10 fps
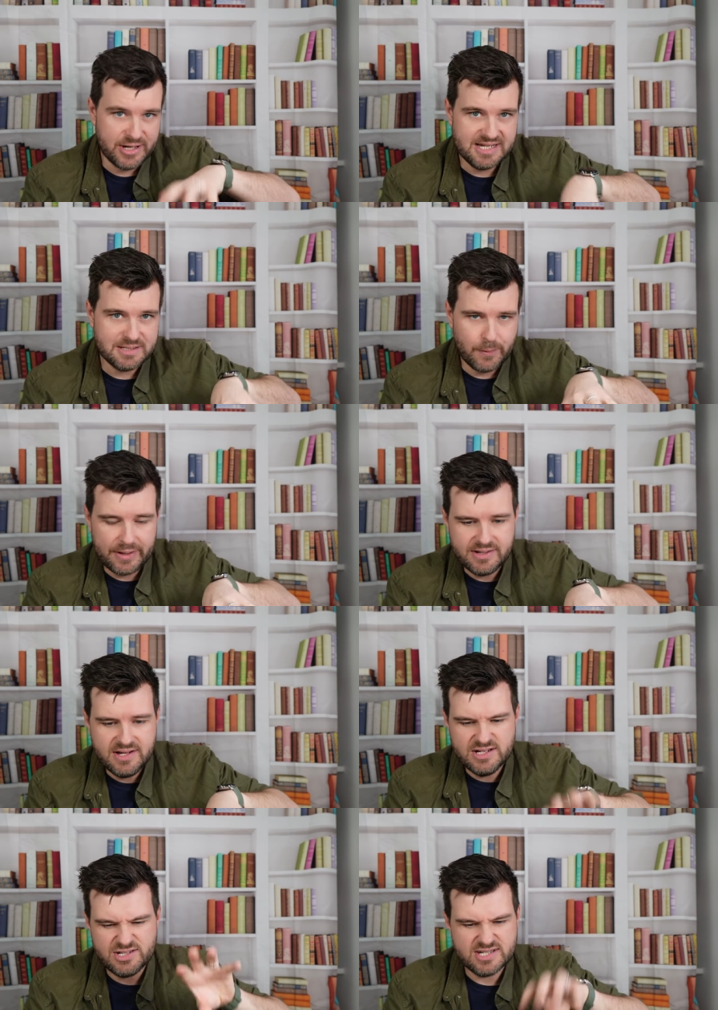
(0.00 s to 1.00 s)
on it as well,
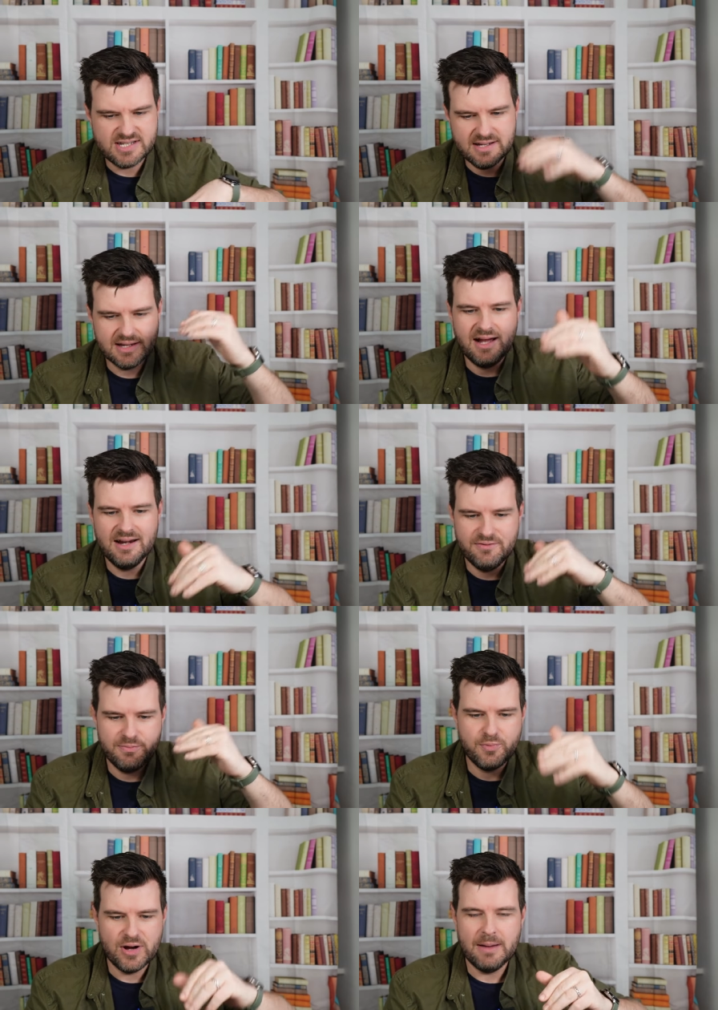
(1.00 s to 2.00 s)
just to kind
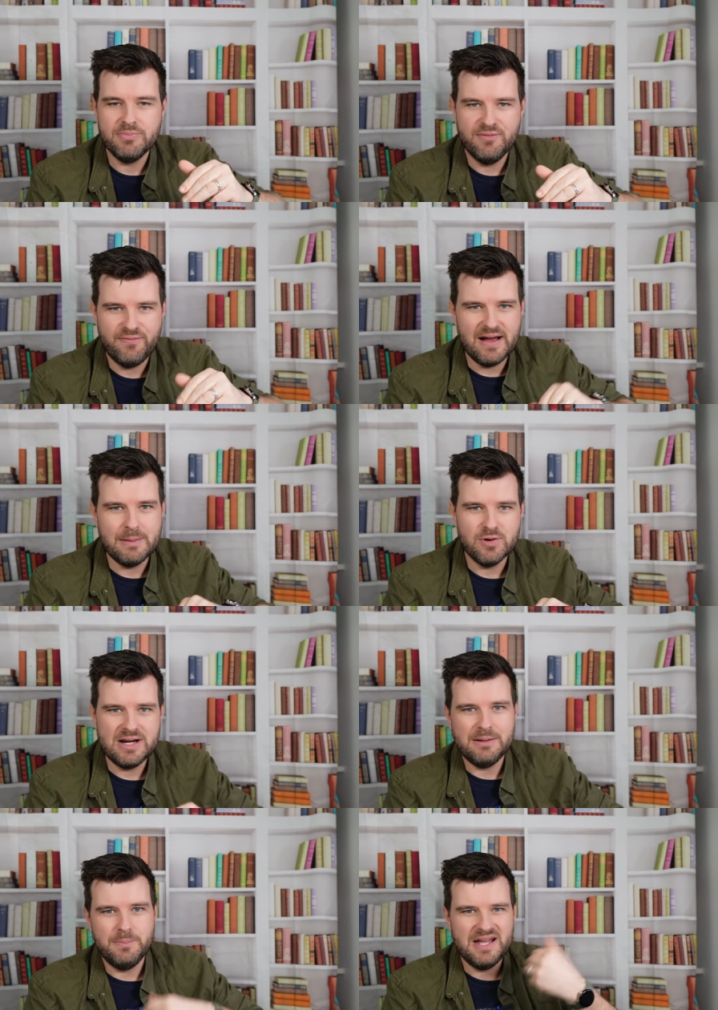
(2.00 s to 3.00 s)
of bring up the fiber a
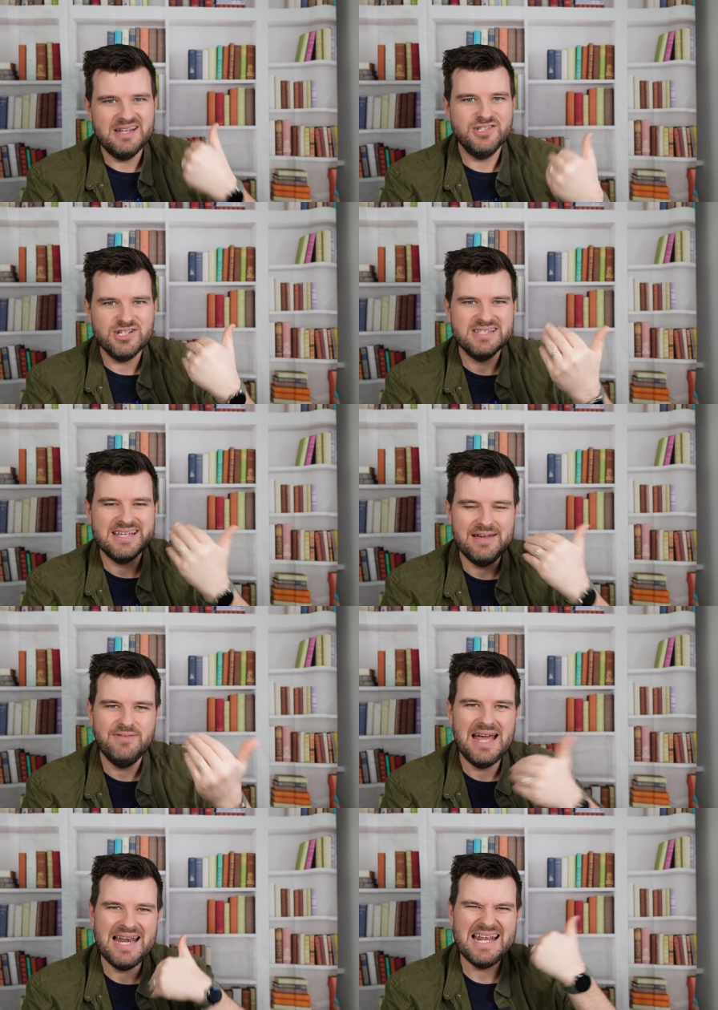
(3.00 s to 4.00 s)
little bit and just to
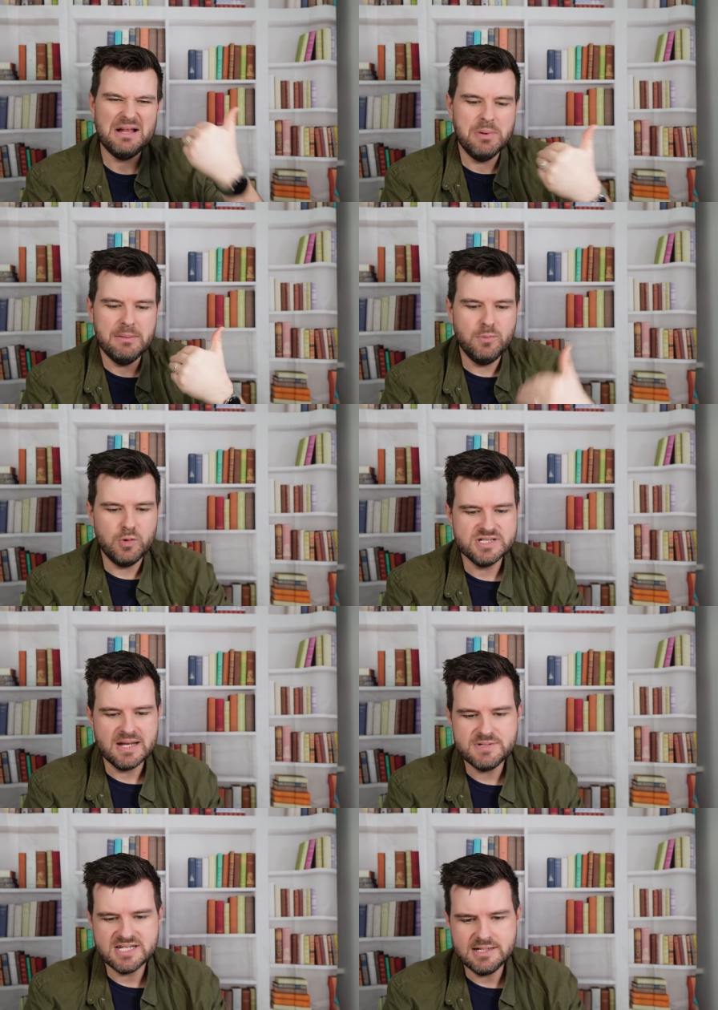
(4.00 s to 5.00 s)
give it a little bit more
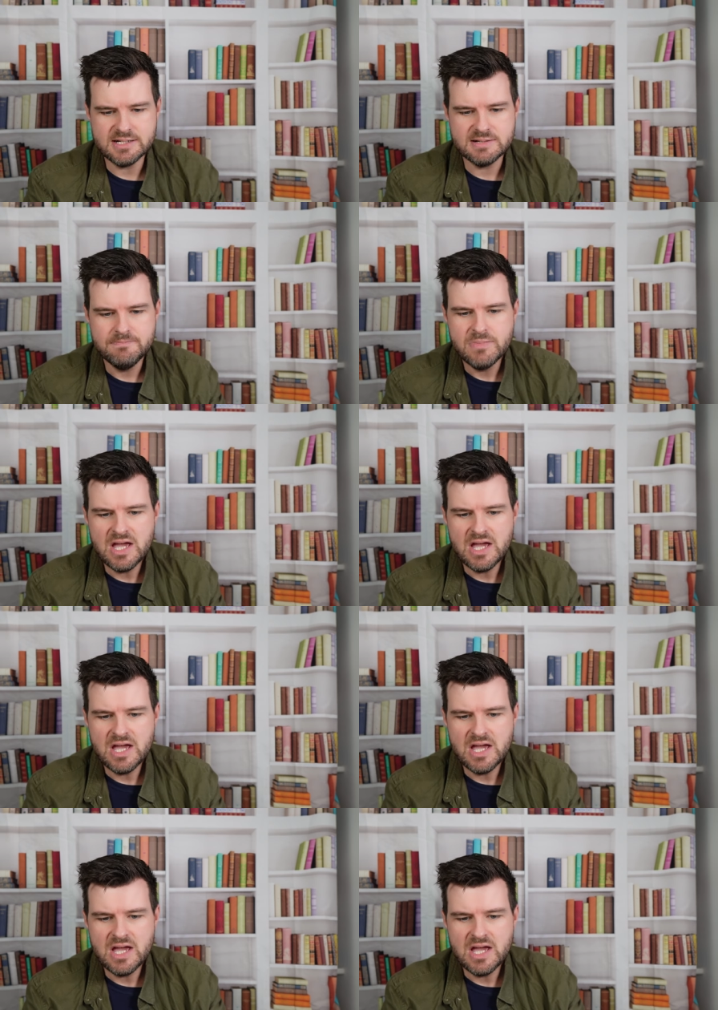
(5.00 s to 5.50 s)
substance.